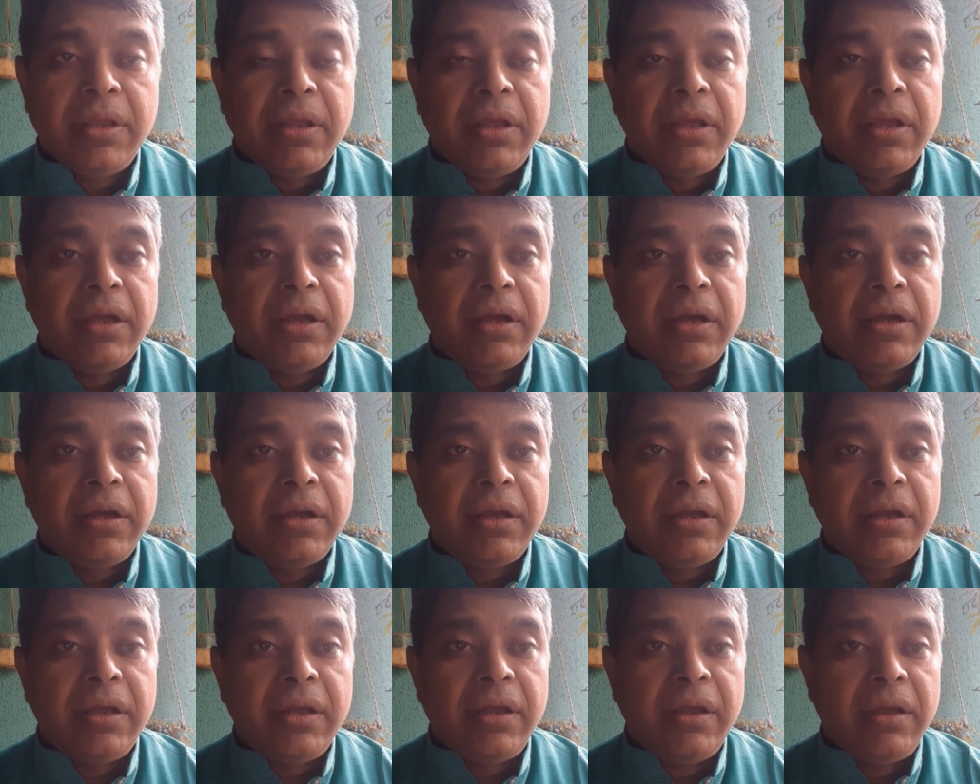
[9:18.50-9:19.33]

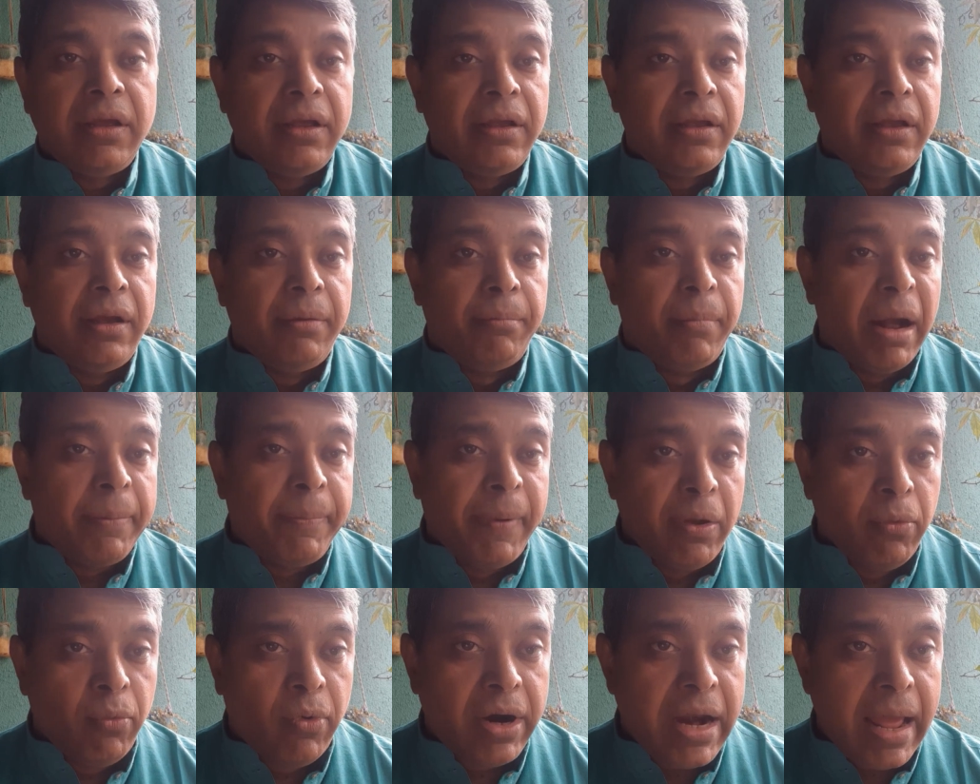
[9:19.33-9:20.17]
Mark
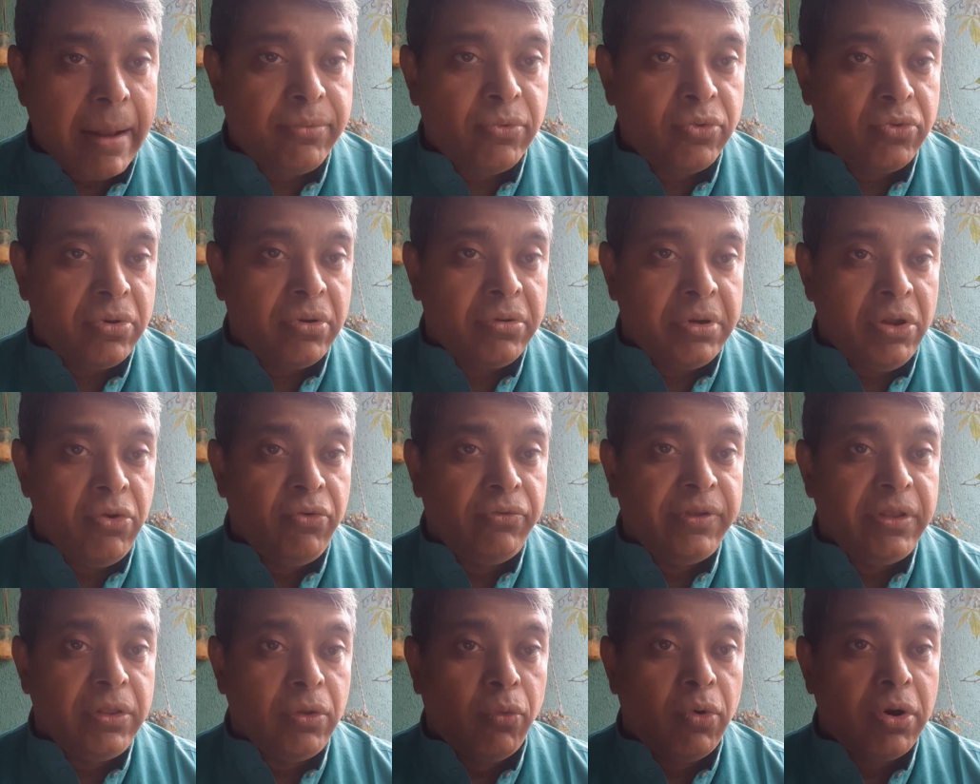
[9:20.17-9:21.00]
my word, I'm
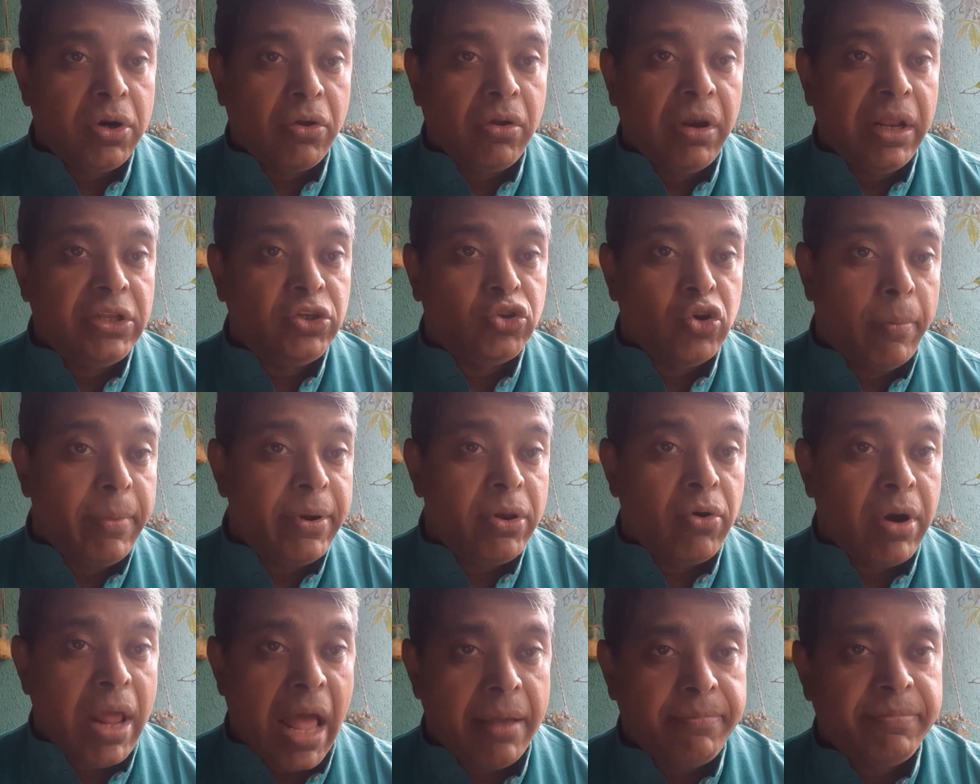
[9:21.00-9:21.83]
using the word called
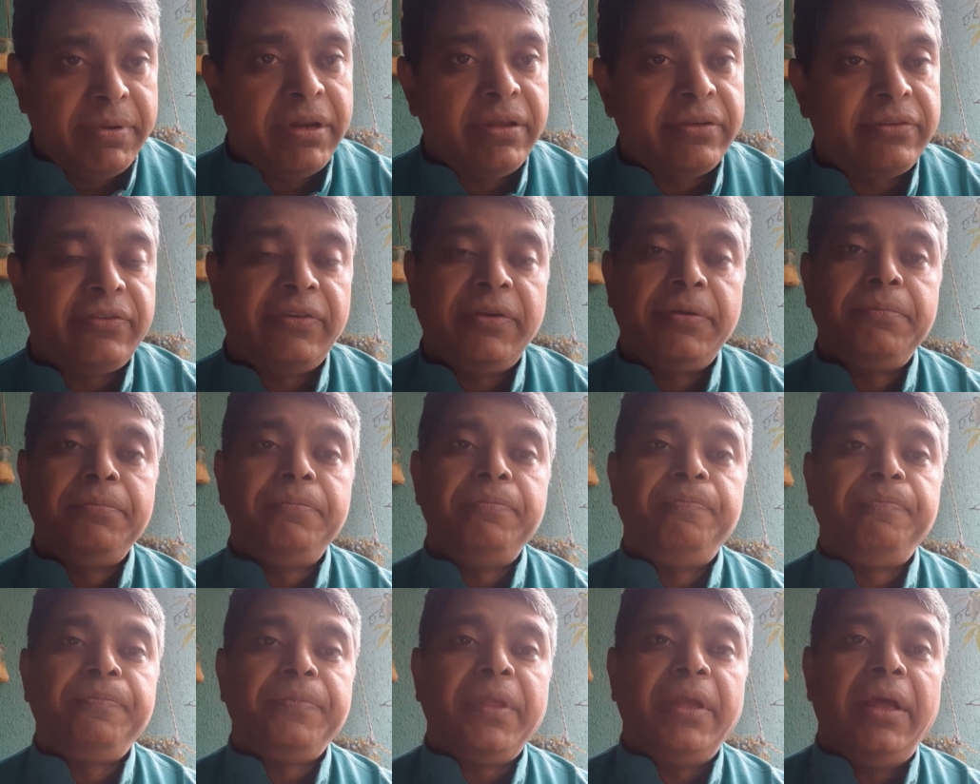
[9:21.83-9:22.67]
enjoyment, not happiness,
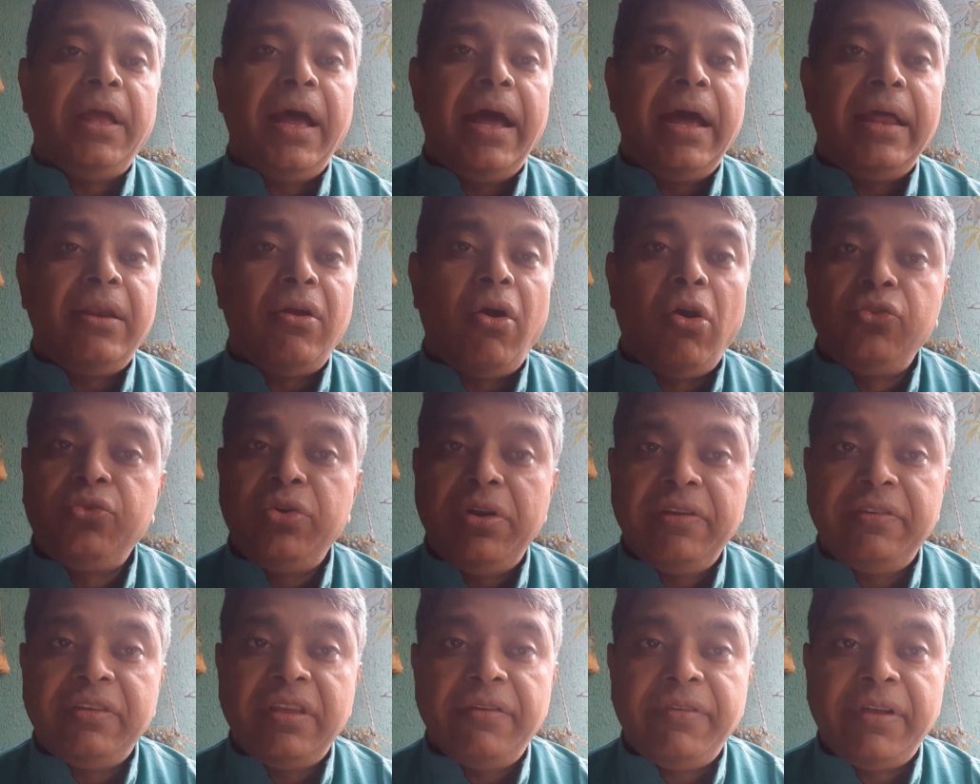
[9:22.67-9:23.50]
and also
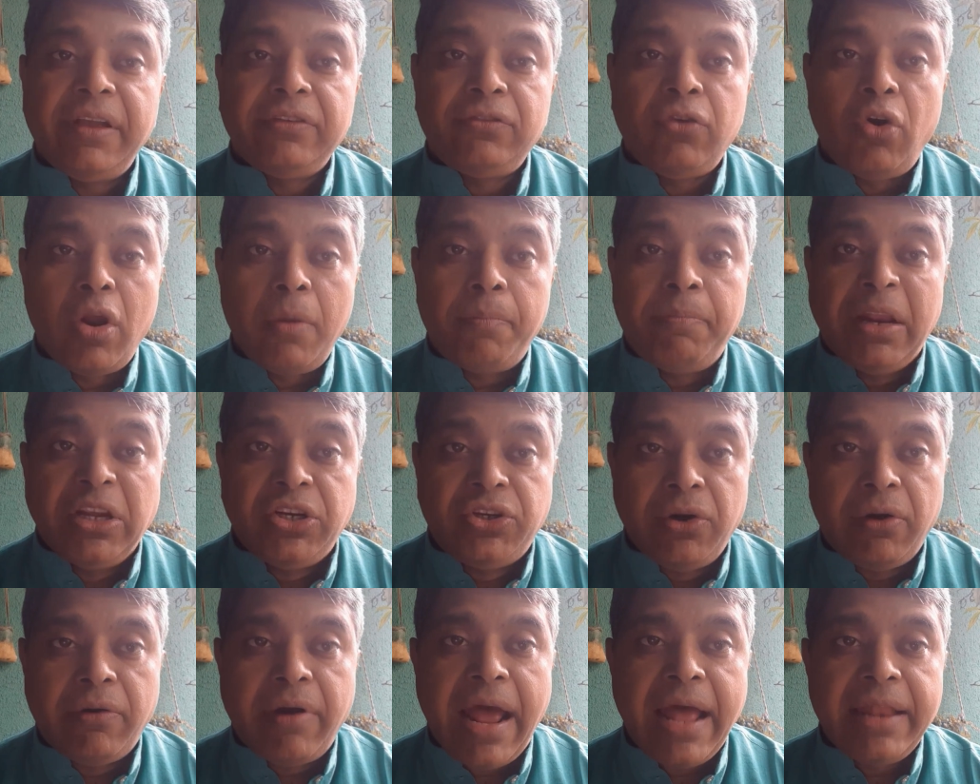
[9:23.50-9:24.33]
it is giving us a lot of
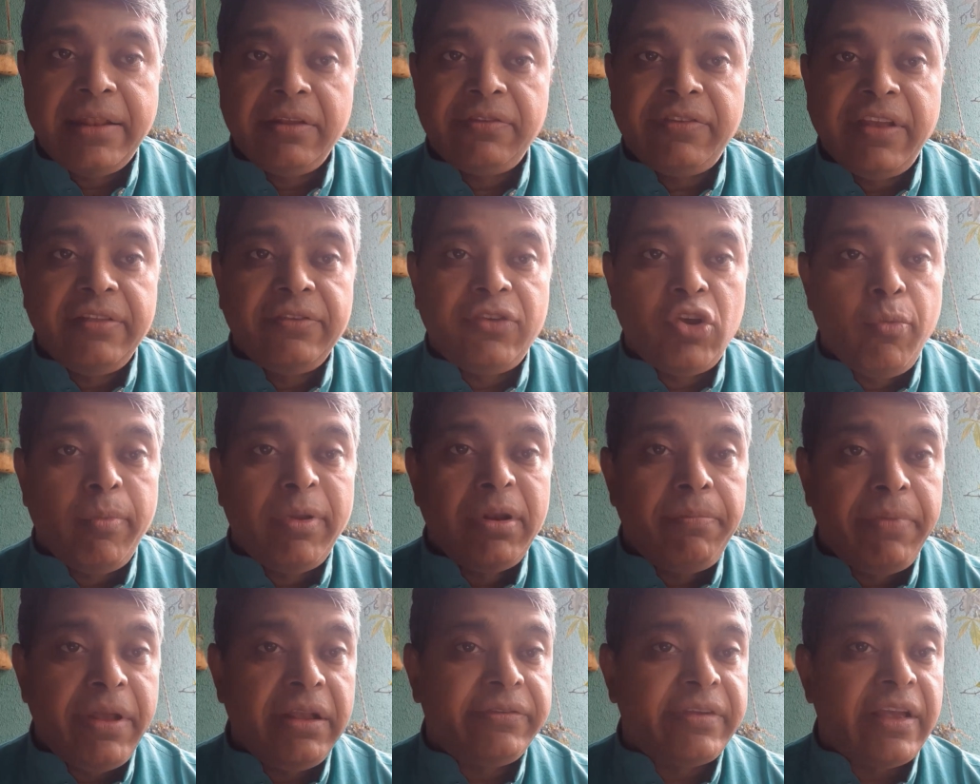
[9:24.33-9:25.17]
pleasure. And since
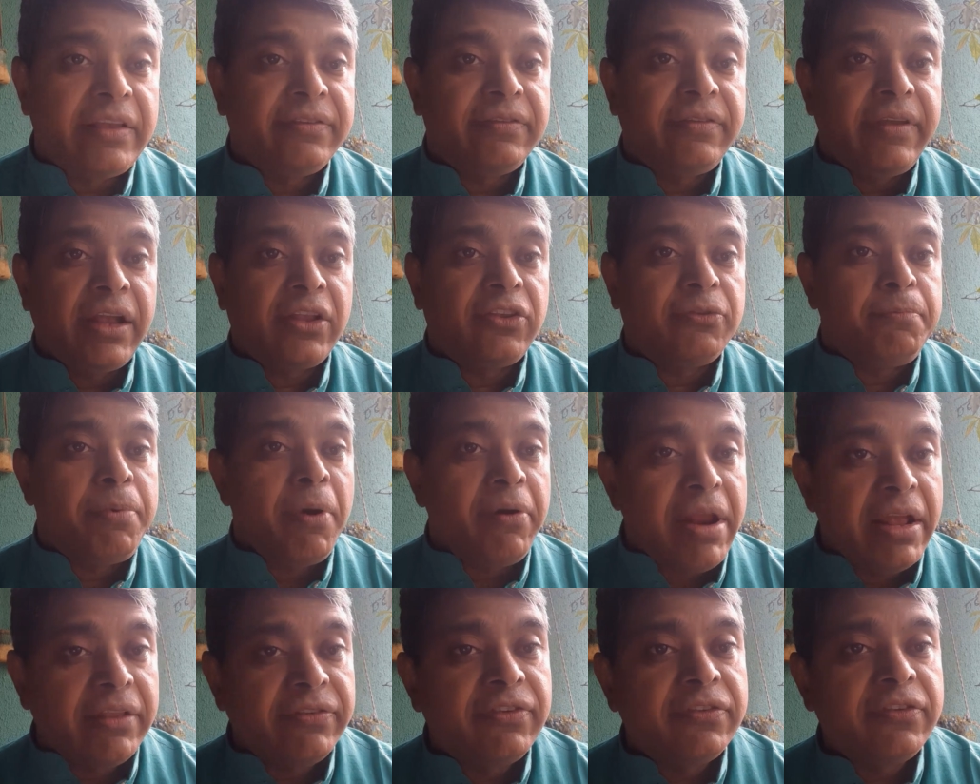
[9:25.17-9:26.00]
human beings has
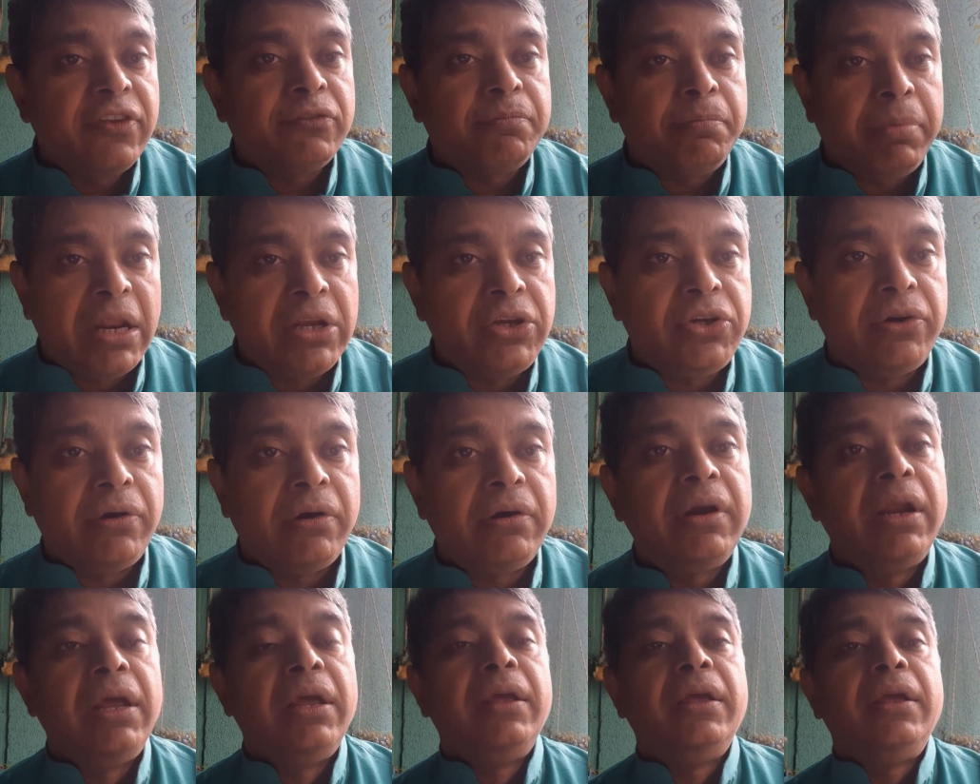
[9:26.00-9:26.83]
experienced this
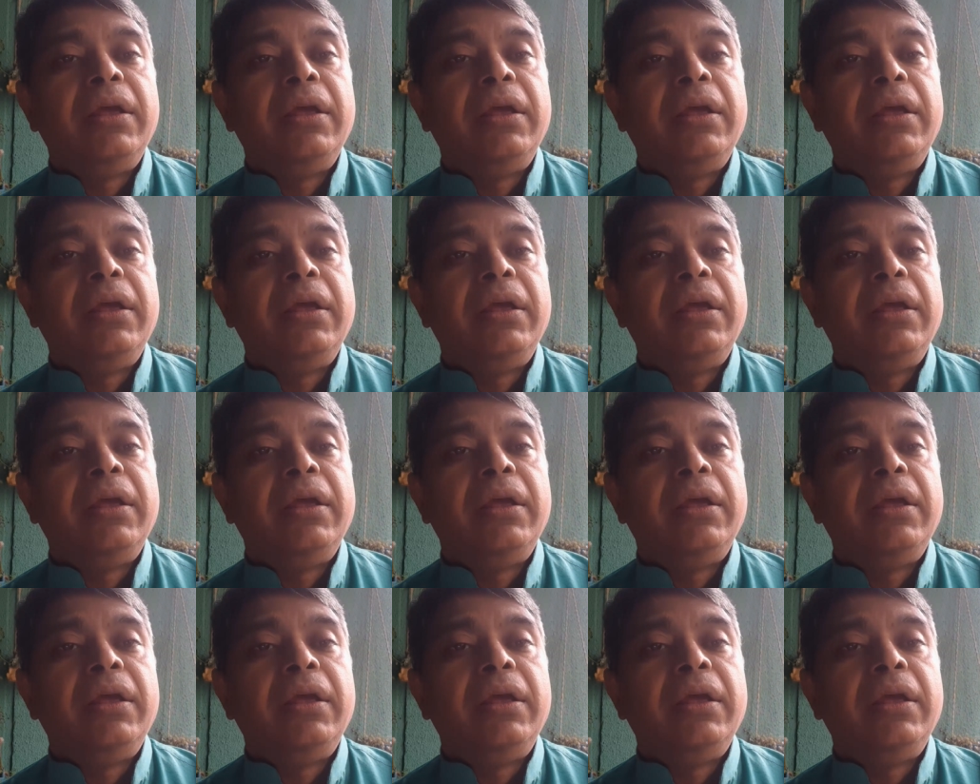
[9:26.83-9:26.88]
pleasure,